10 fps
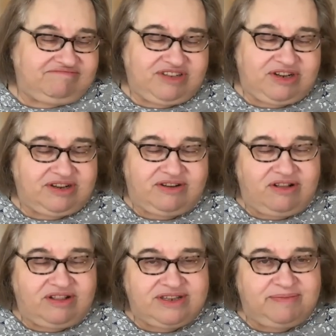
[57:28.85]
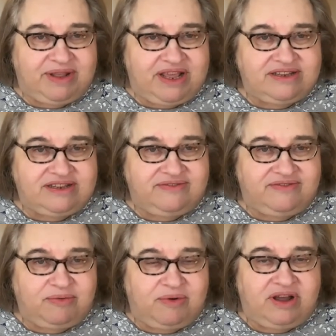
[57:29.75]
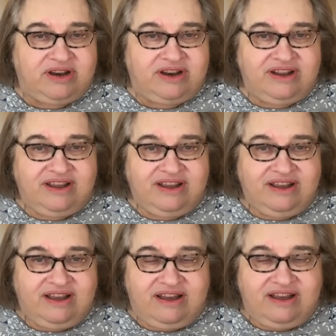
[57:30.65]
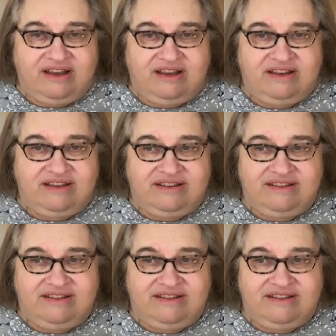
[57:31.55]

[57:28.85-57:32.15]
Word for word: you can call it something else if you want. Uh,